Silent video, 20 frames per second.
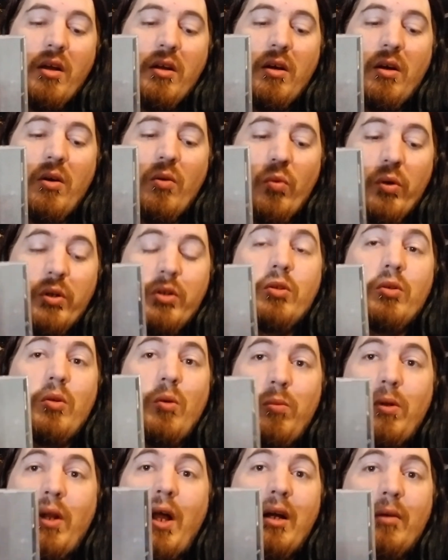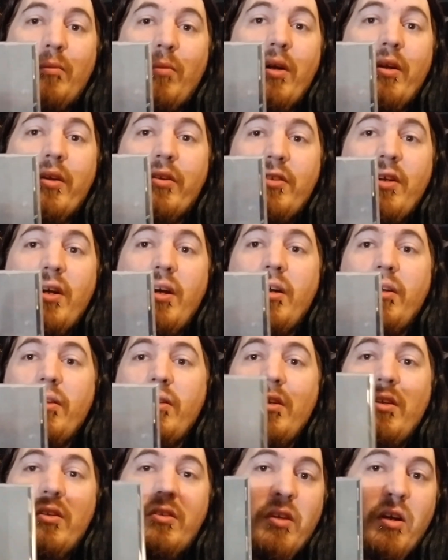original black metal sound,
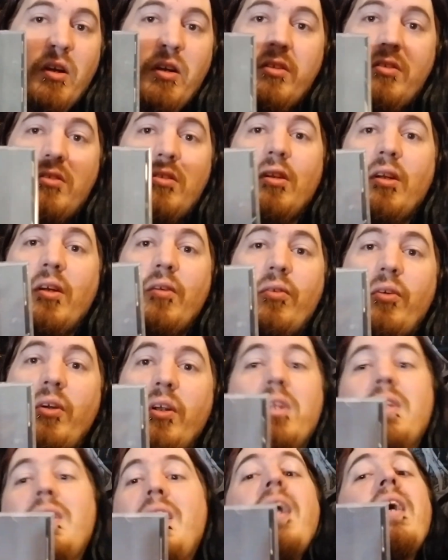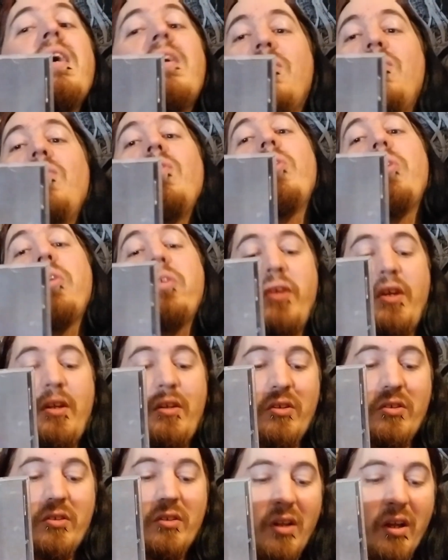these guys deliver it in handfuls. And
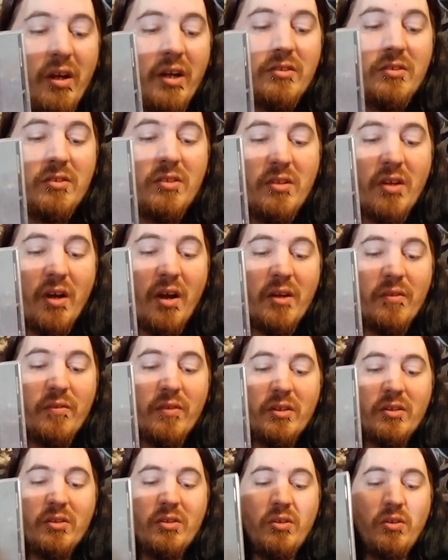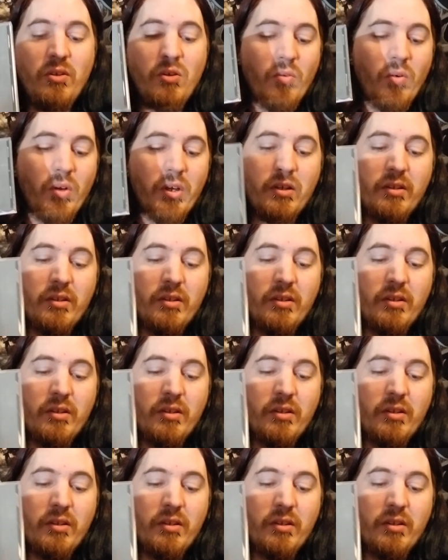there's lots to dive into.